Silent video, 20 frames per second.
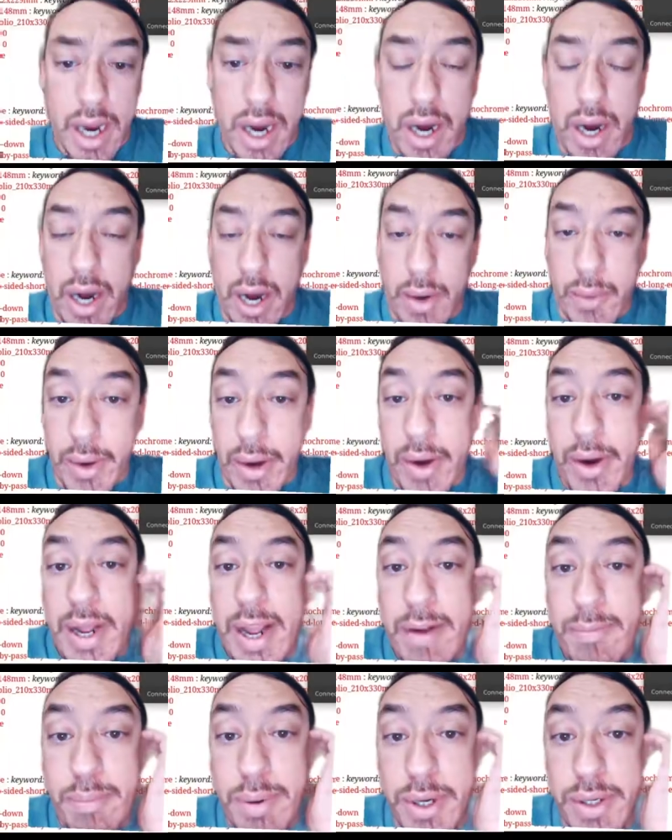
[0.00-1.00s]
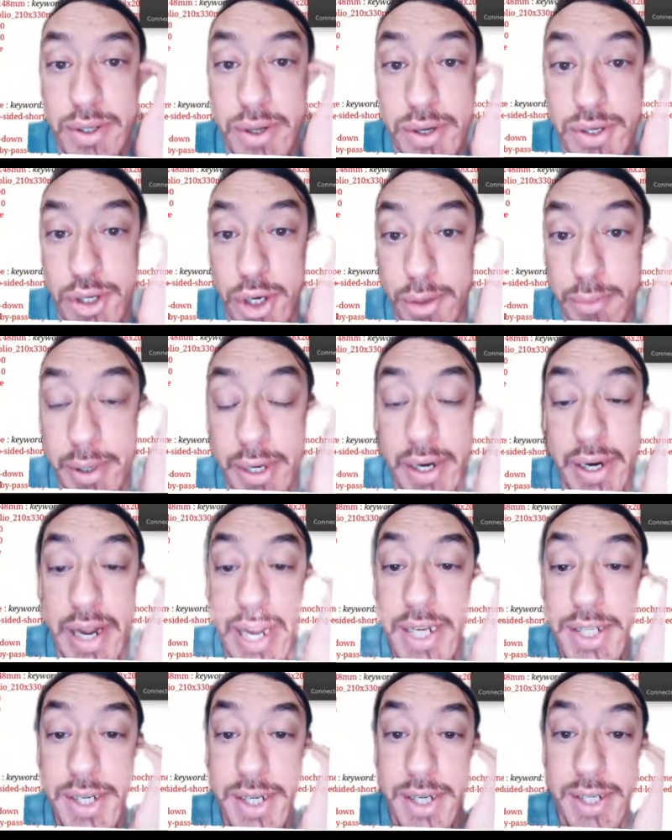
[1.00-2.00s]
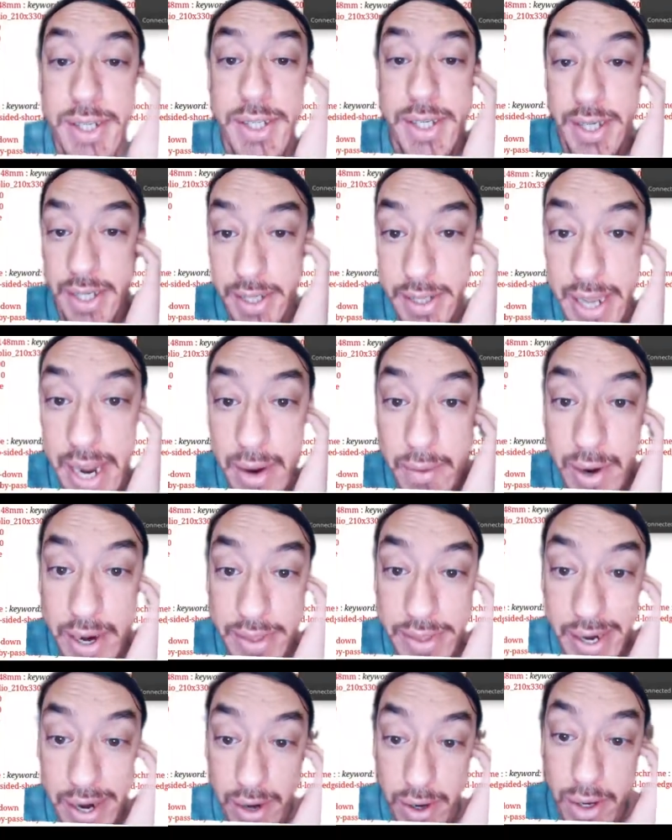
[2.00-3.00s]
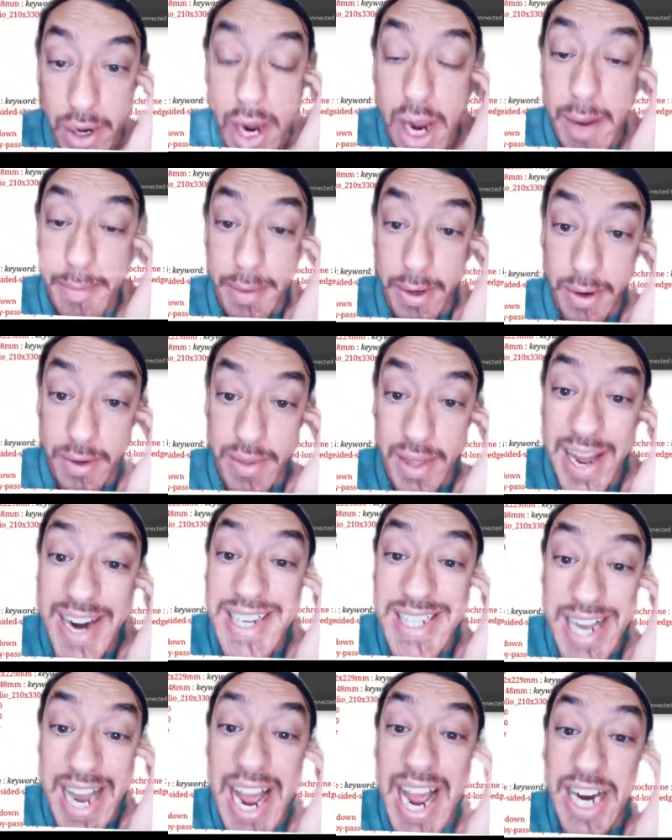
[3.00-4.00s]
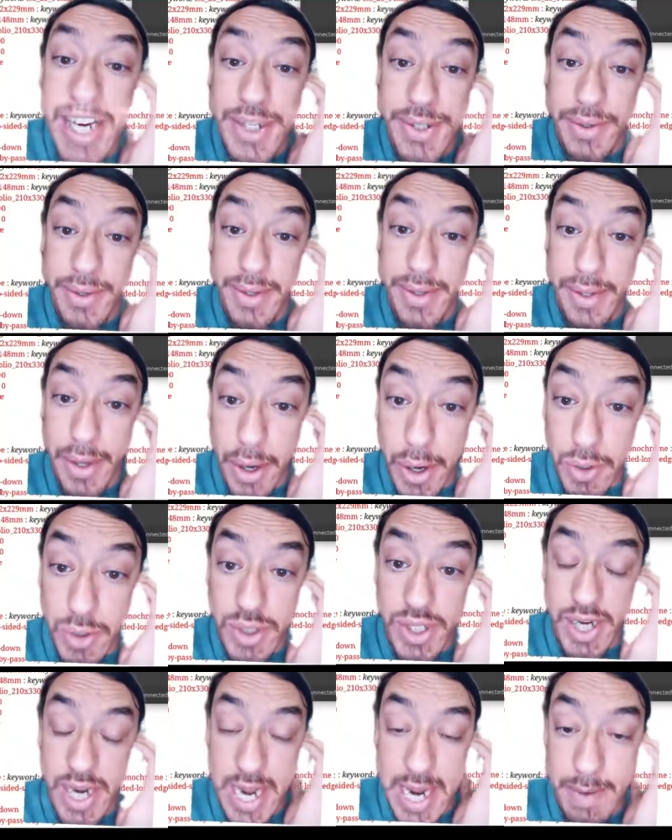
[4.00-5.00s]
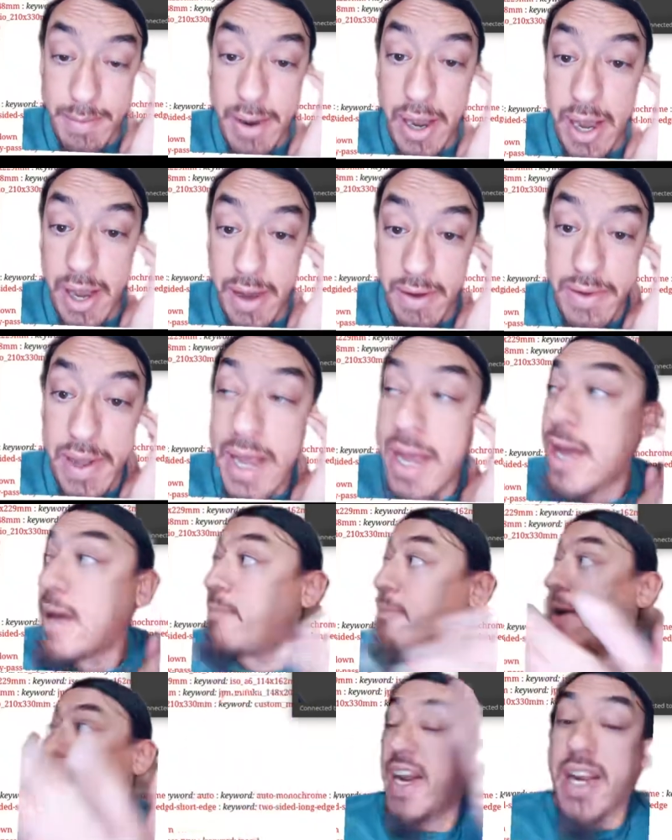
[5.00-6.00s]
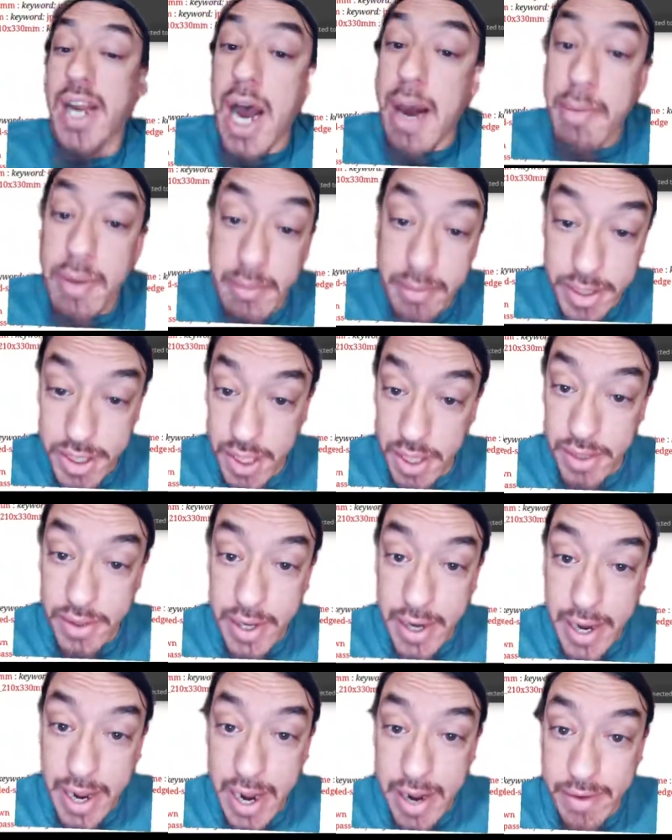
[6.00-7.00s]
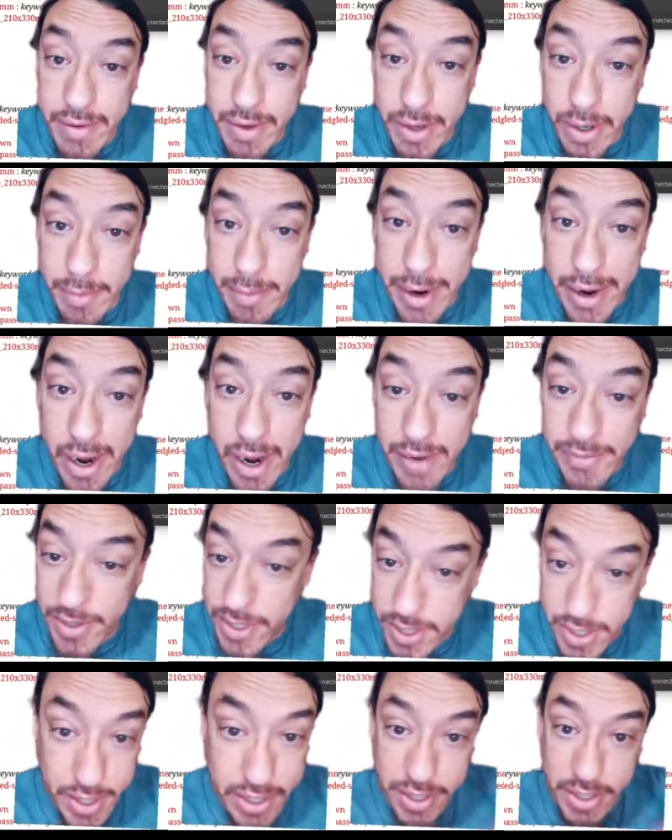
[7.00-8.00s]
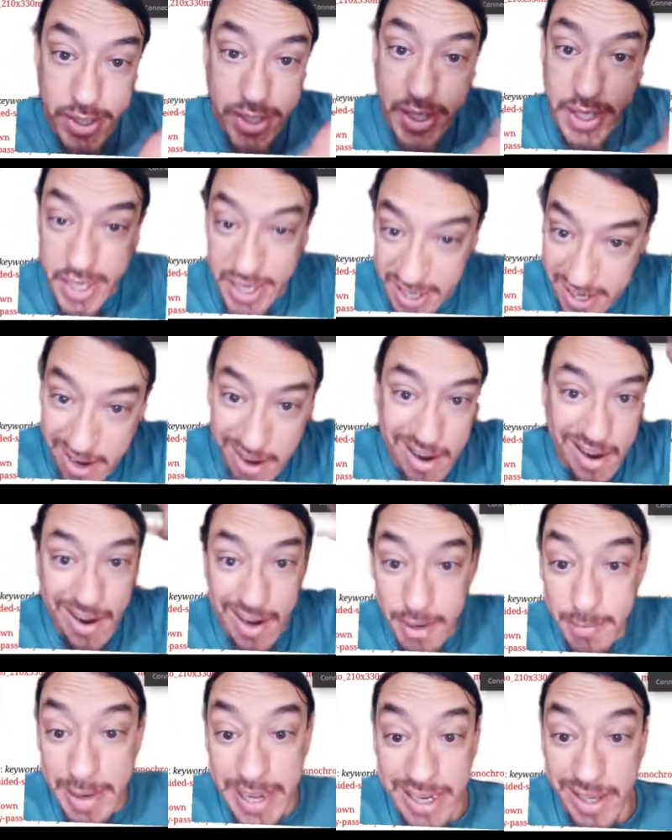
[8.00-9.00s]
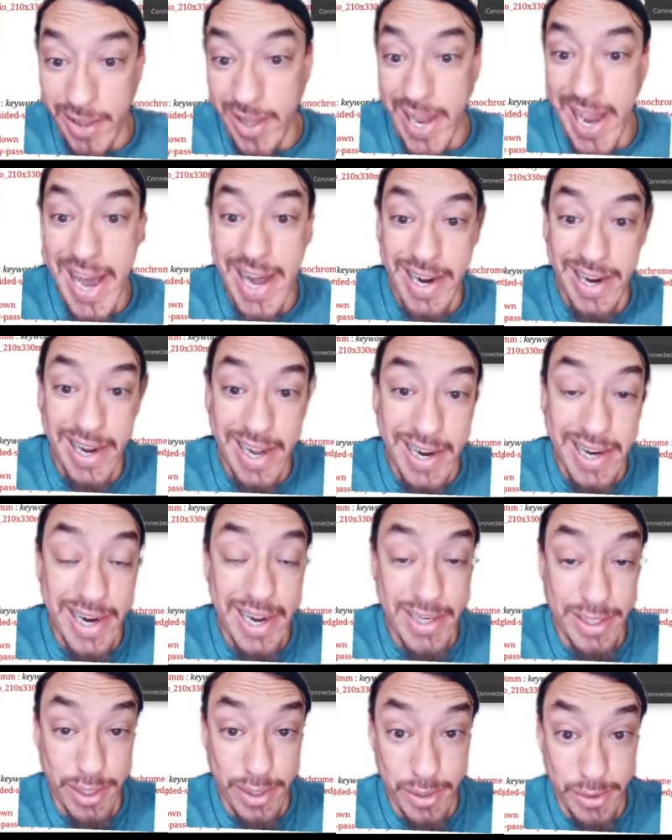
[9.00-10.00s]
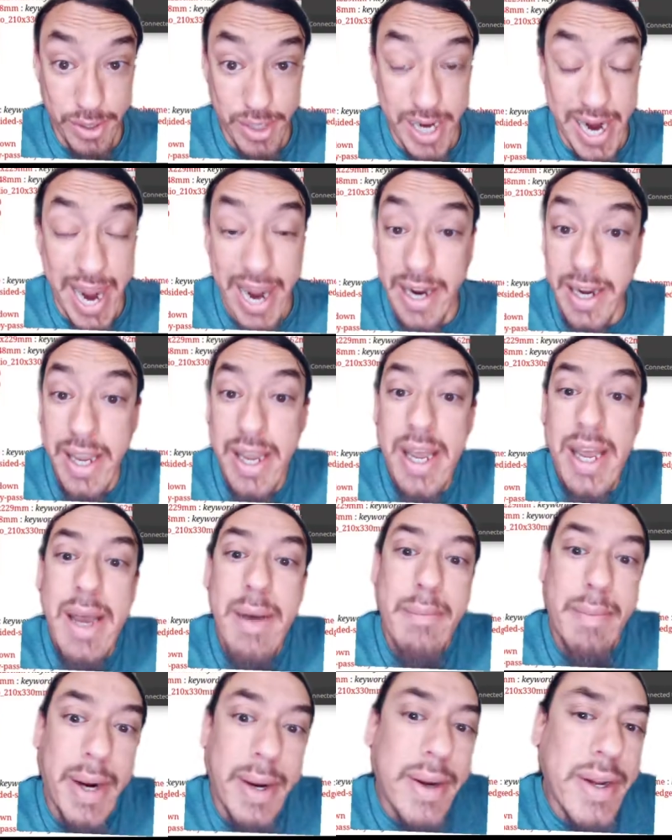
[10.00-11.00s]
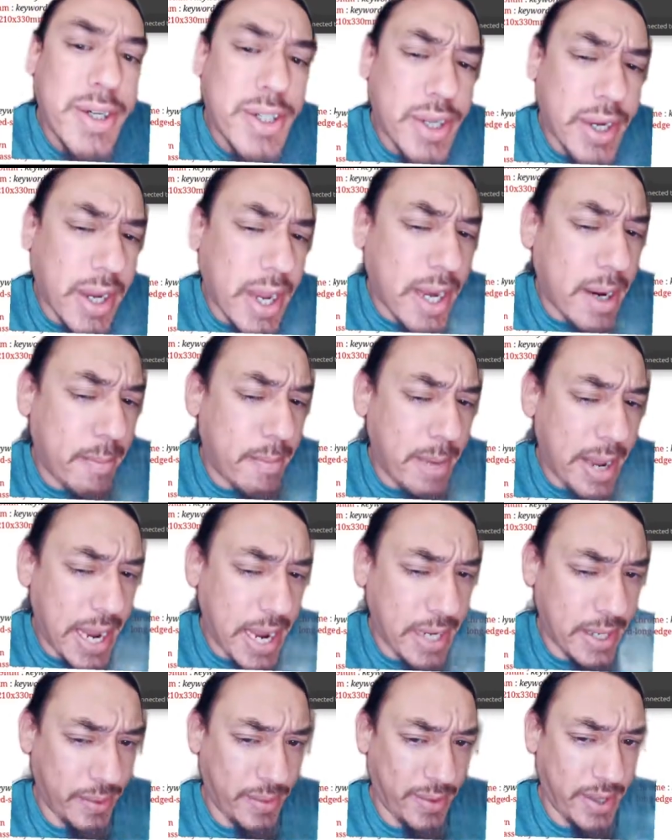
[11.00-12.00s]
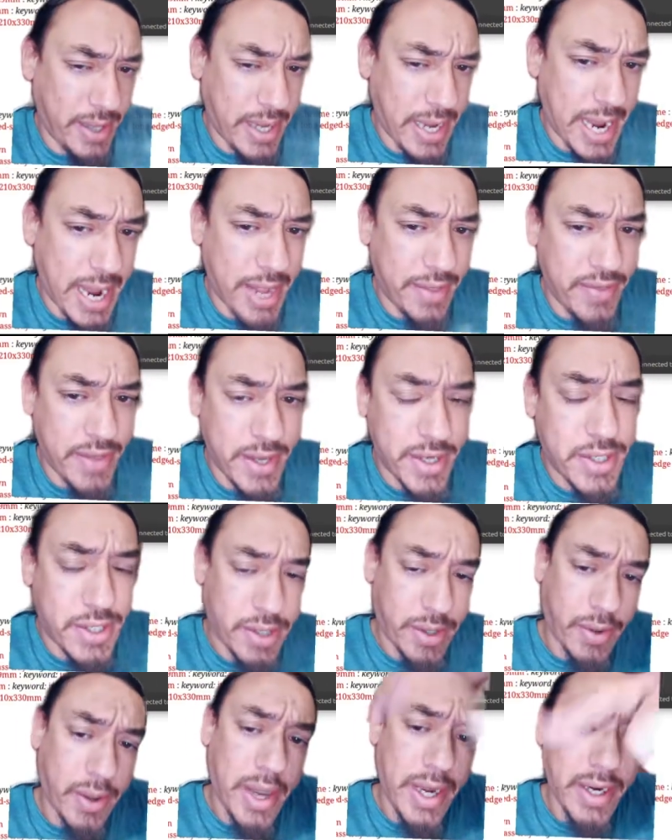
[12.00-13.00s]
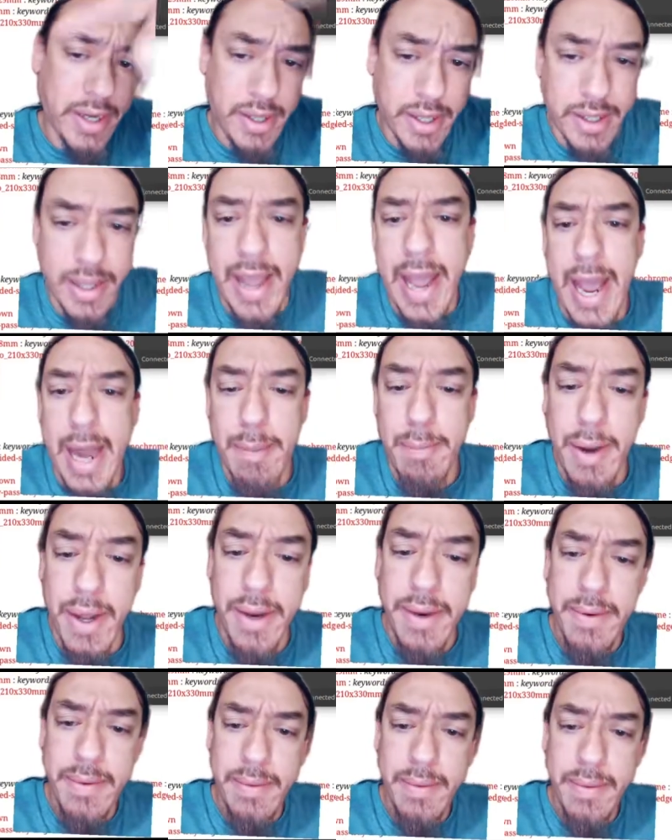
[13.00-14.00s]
All right, we already have printers open, and as you can see, that right there, copier, that is actually the host name of my copy machine that I have here in my office. And you can see it got automatically added. I didn't have to do jack. But I'm going to show you how to manually add this. So go ahead and click the add button.